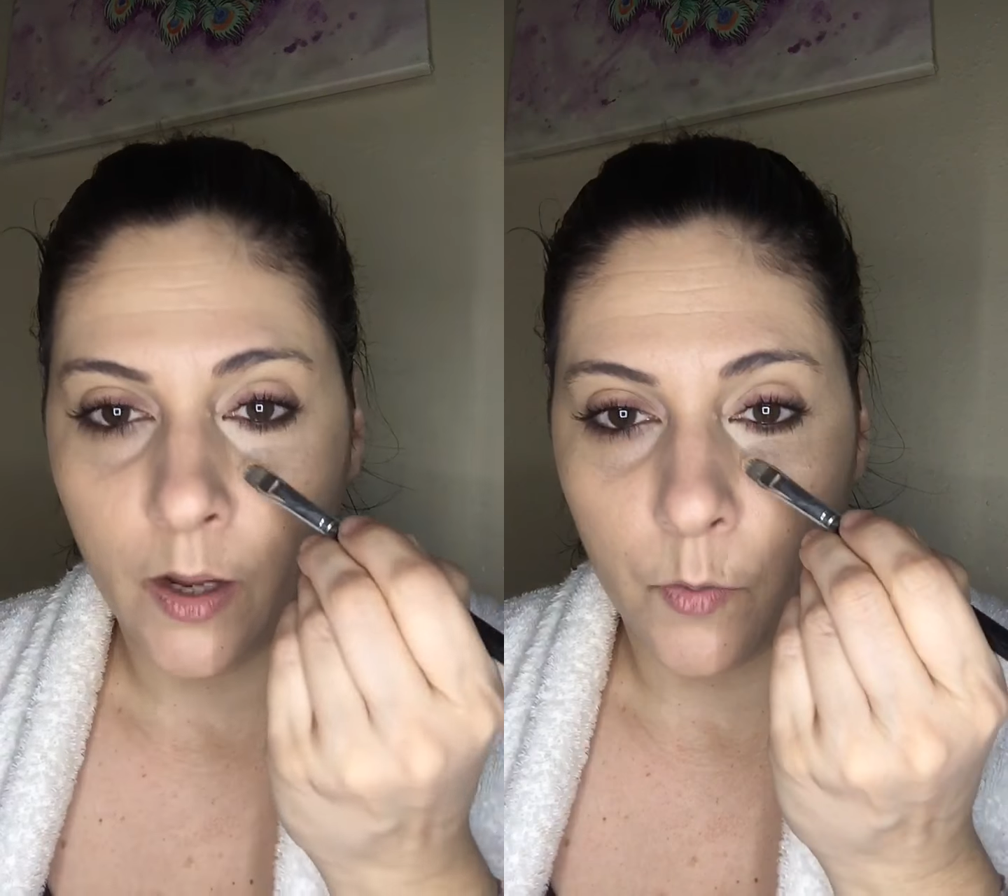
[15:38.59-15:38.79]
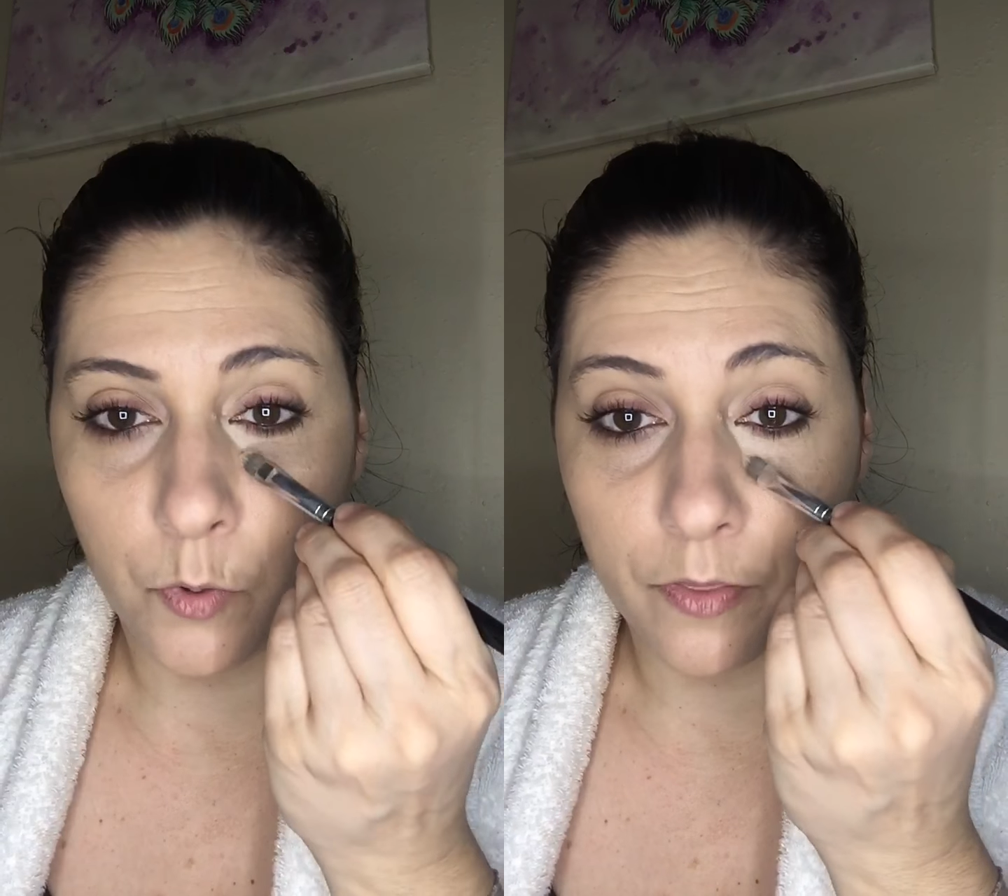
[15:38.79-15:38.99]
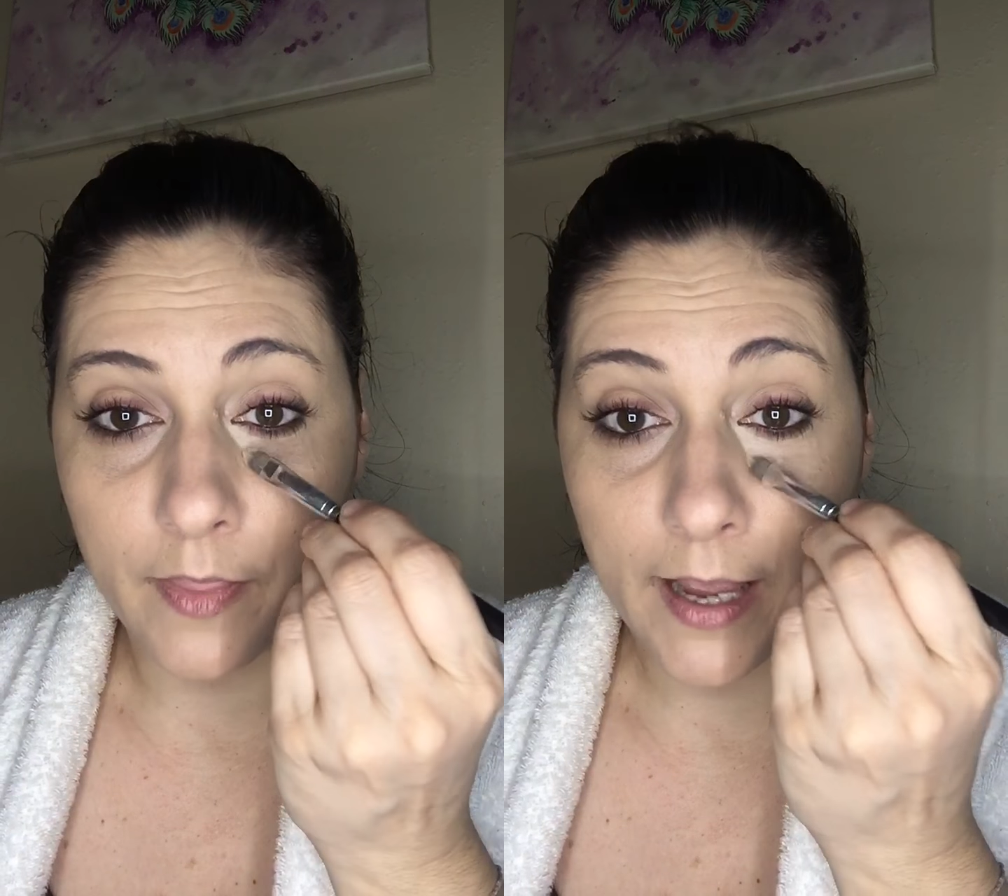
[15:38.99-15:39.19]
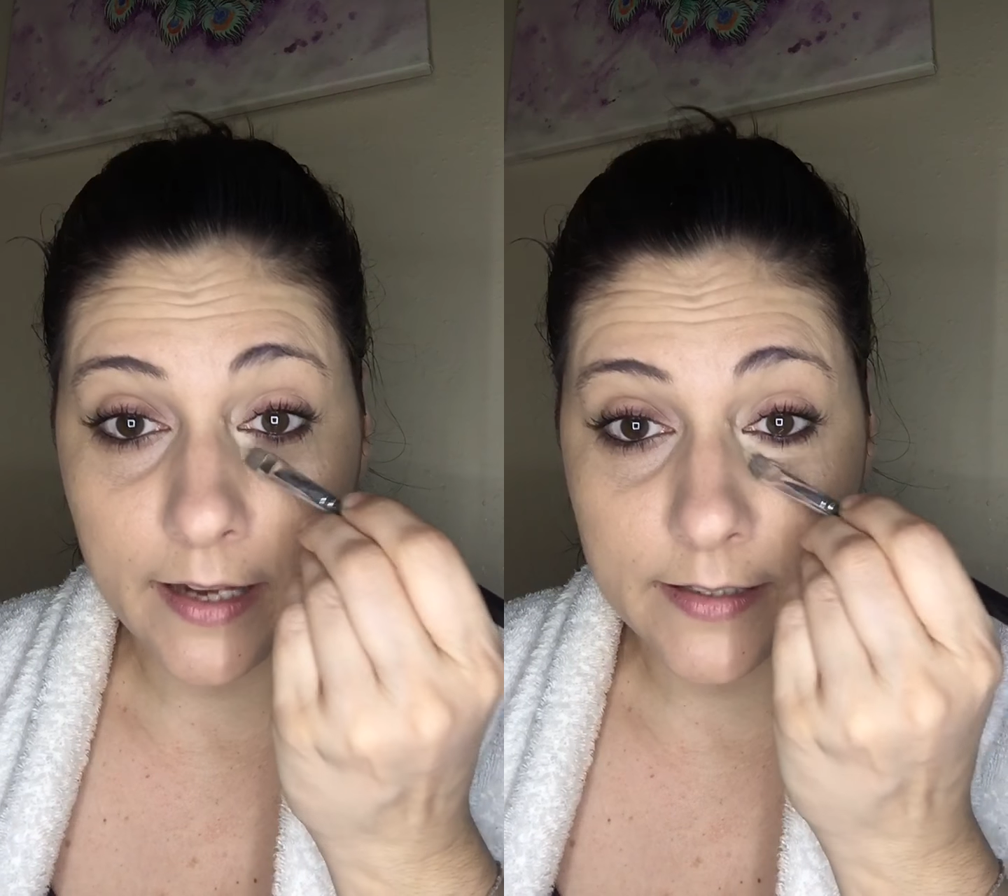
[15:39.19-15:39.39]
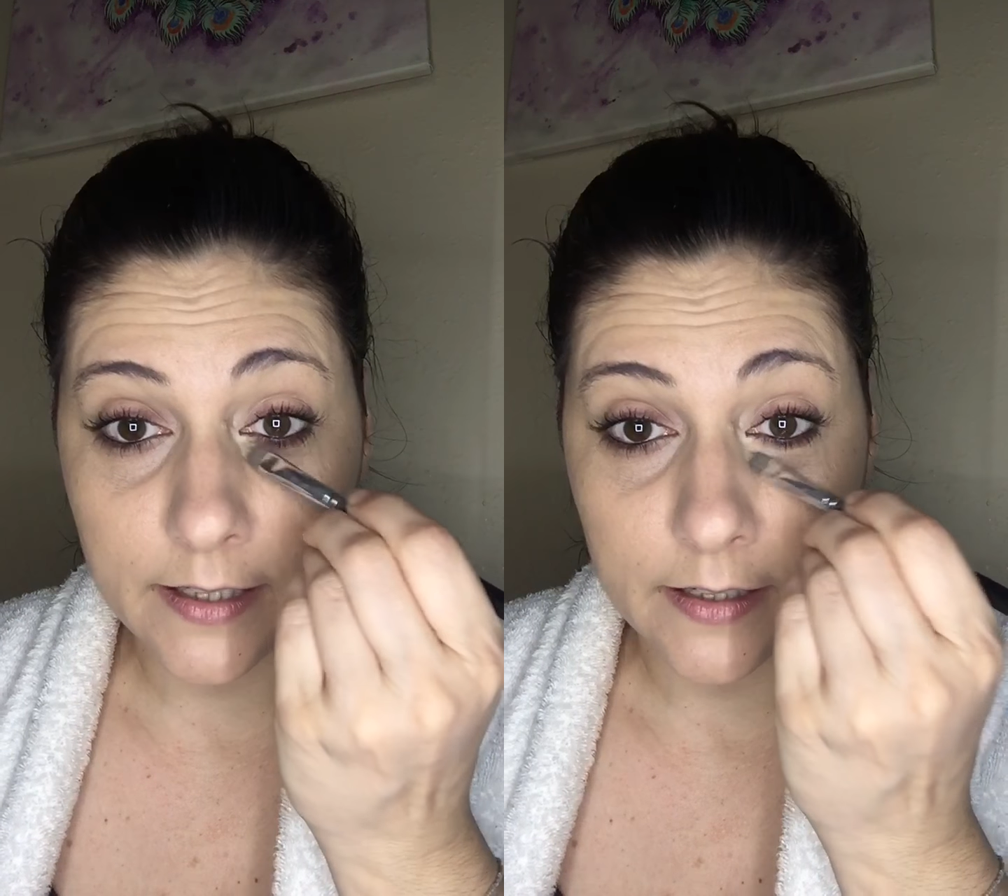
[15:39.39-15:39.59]
Well,
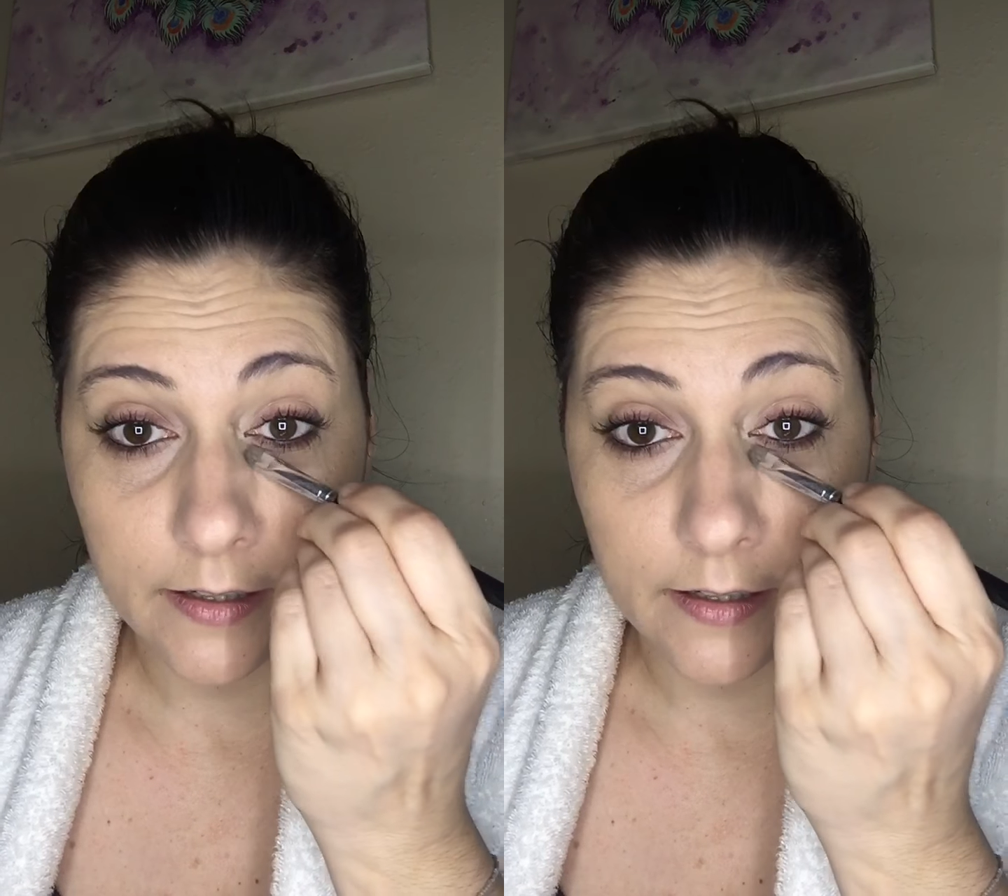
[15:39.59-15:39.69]
that